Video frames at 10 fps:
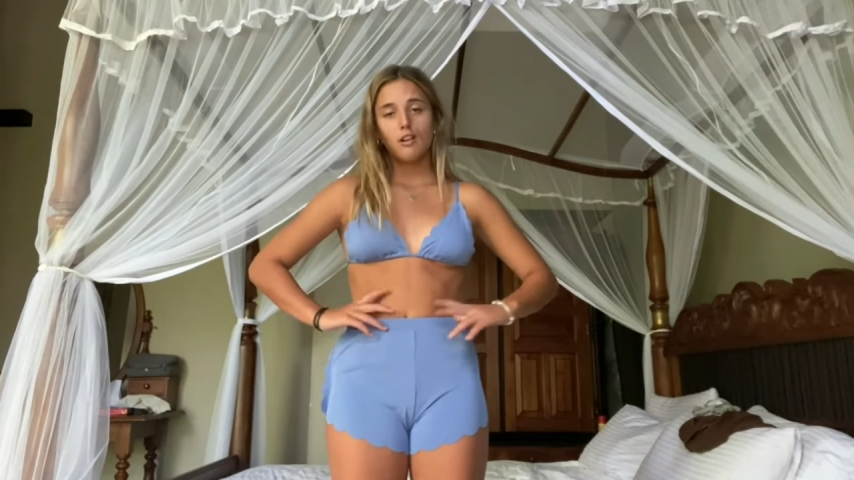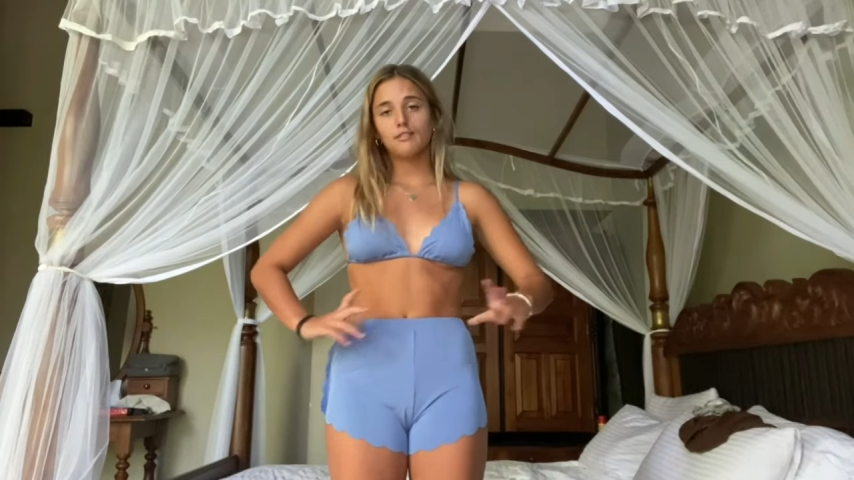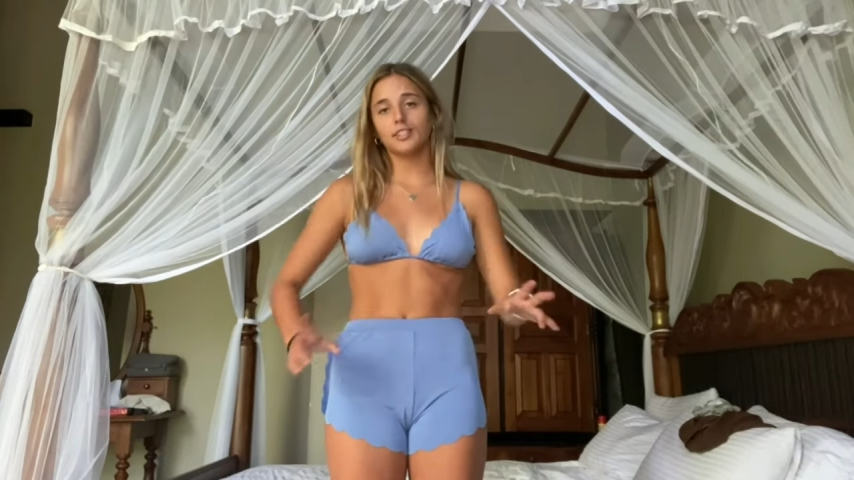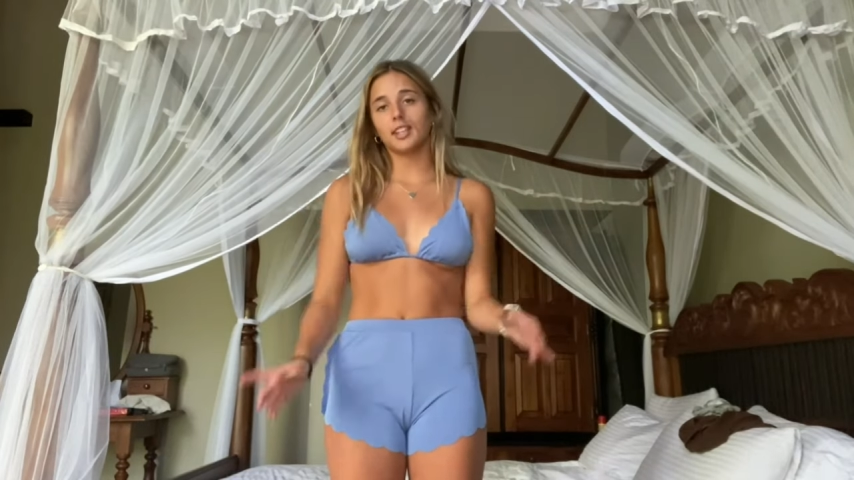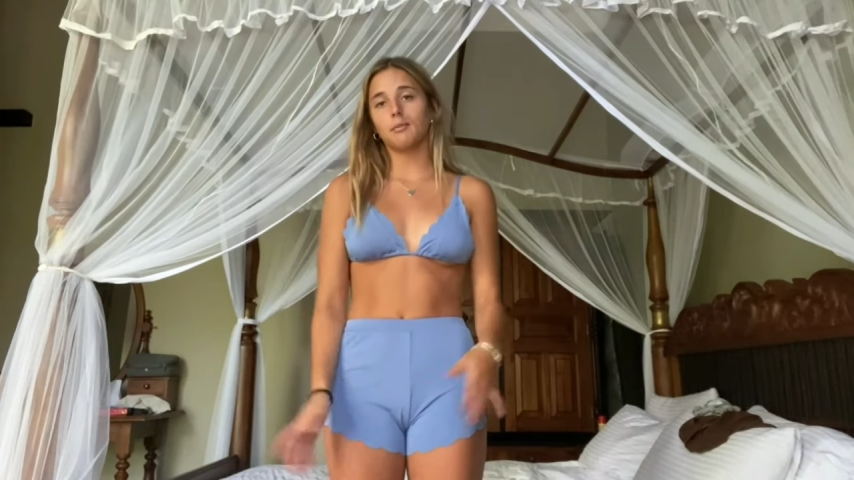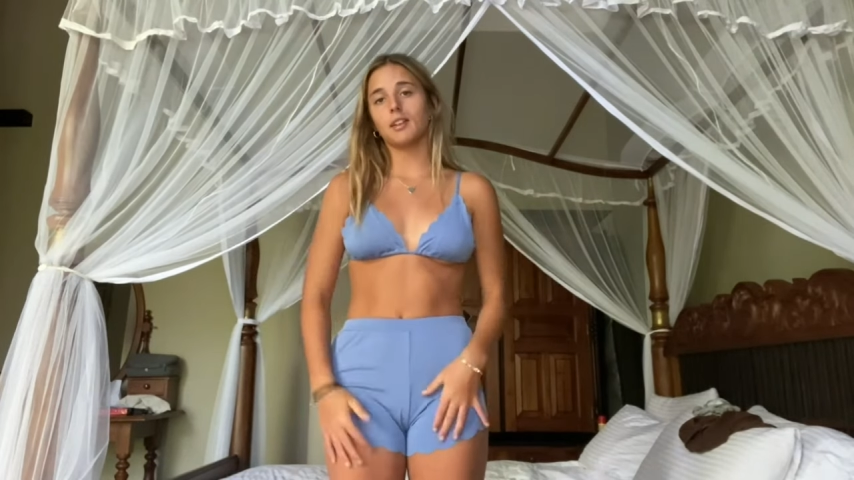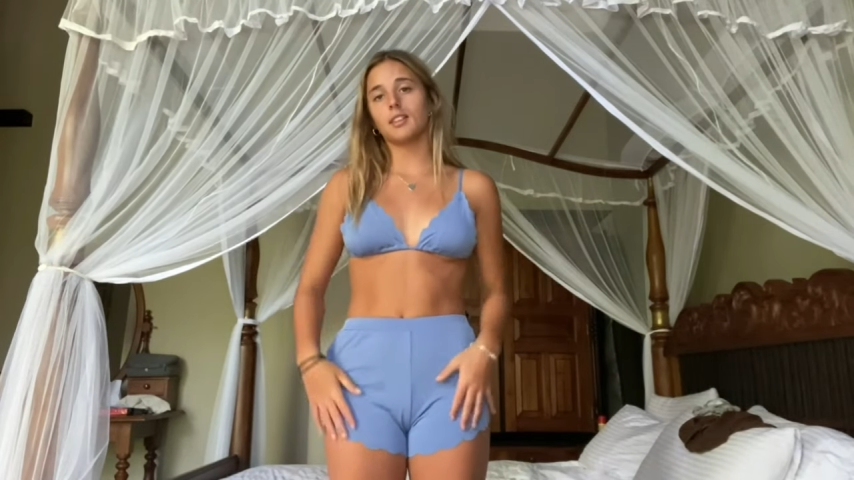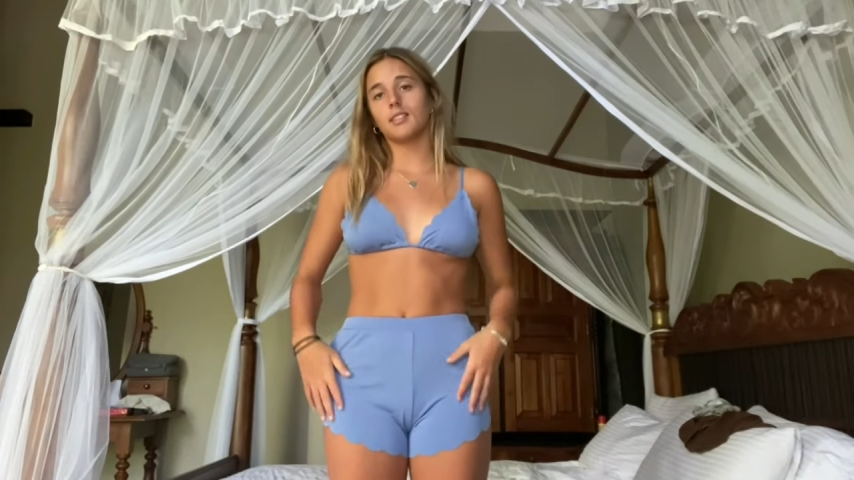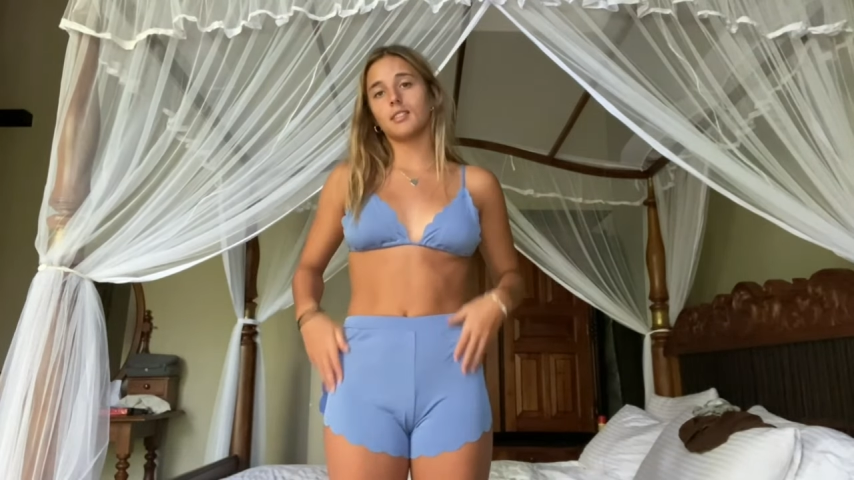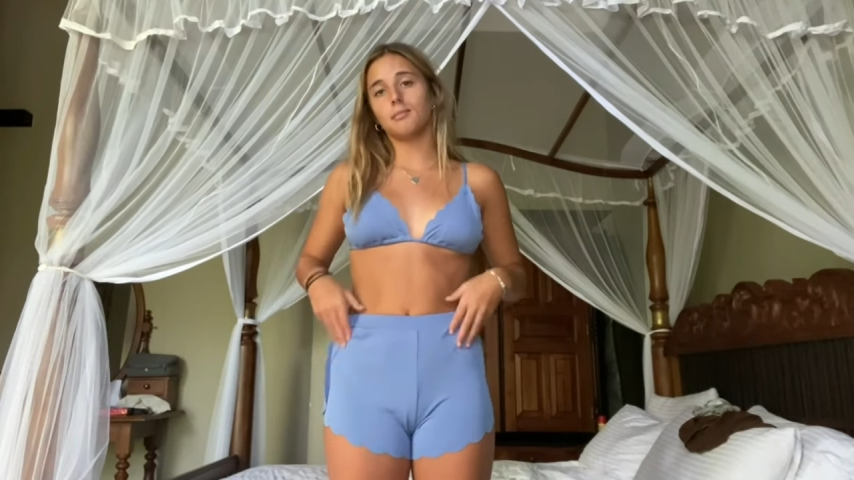fully
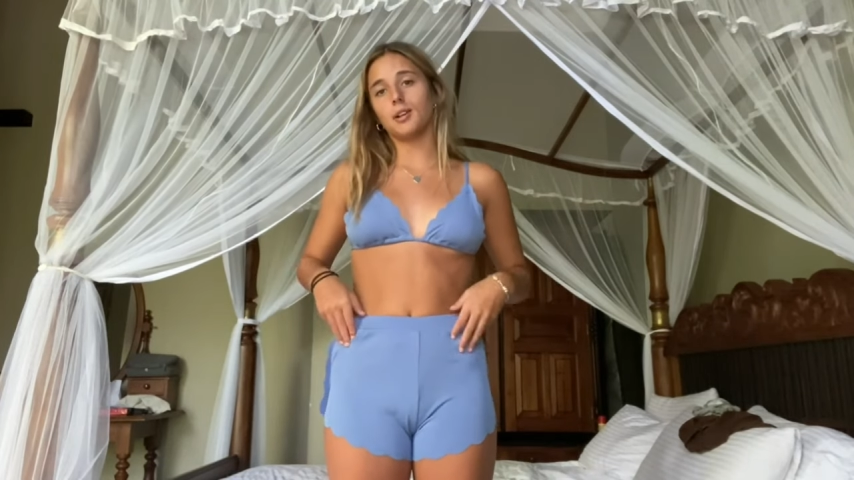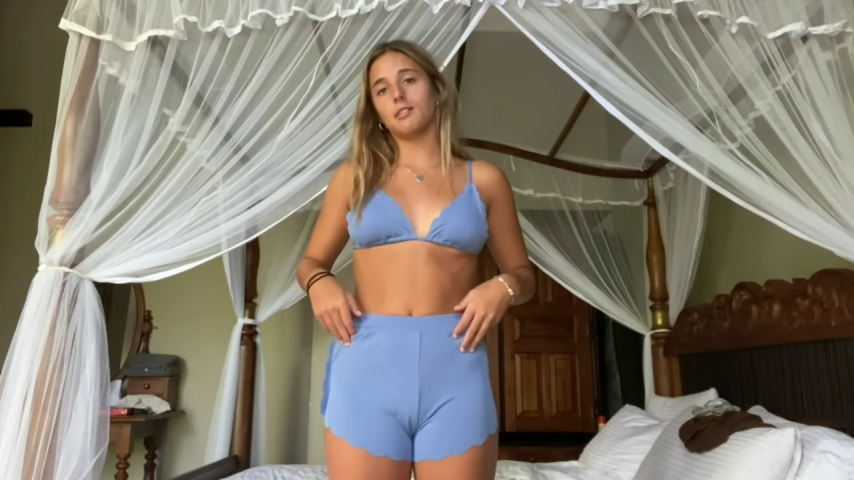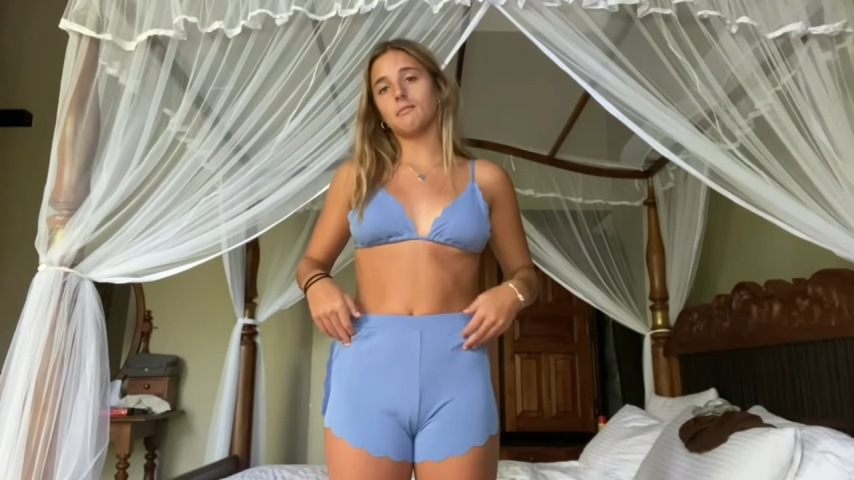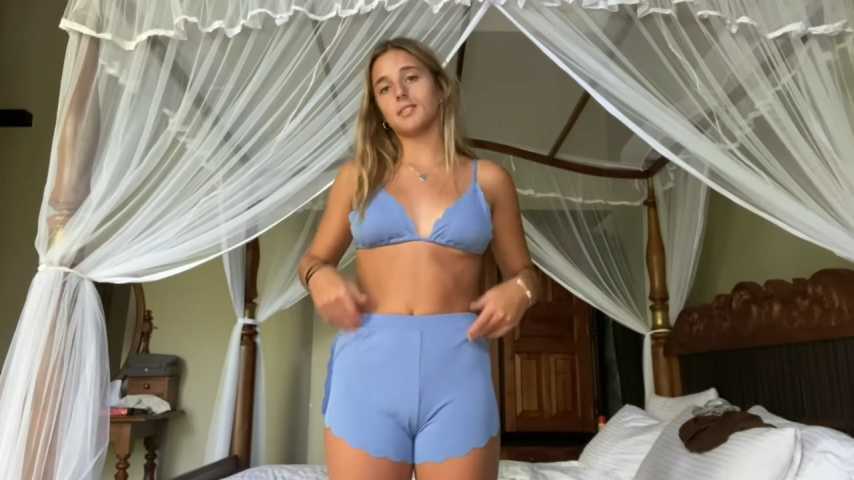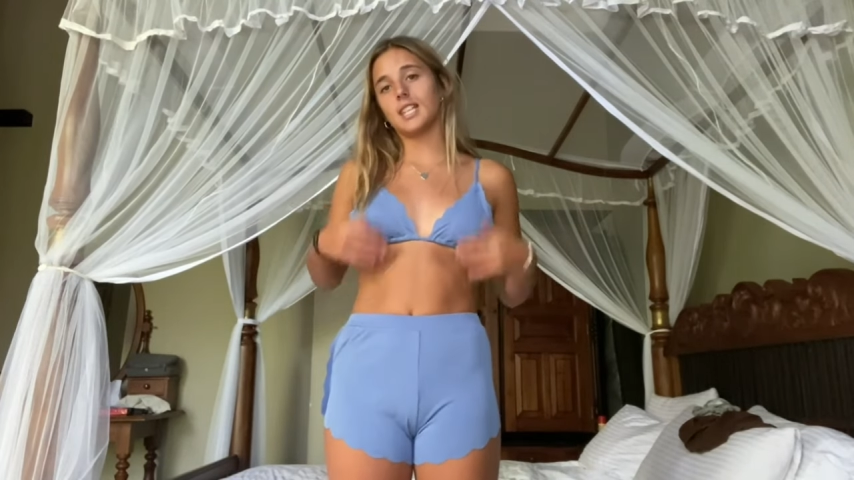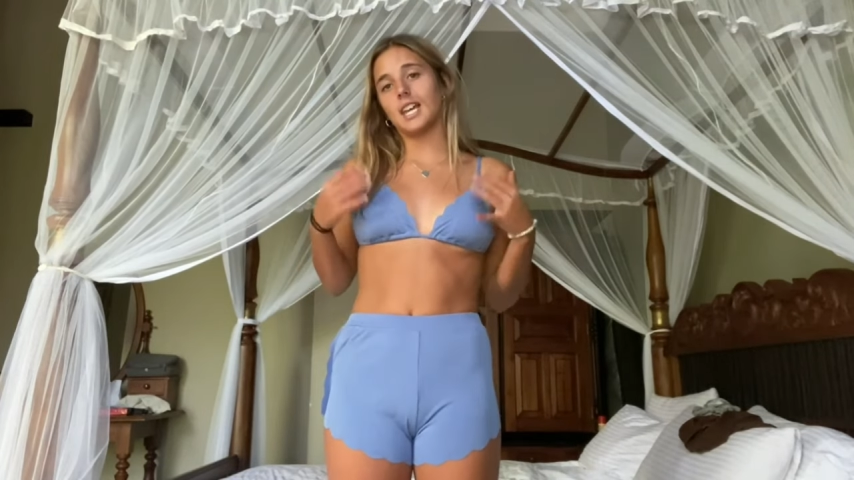with the bottoms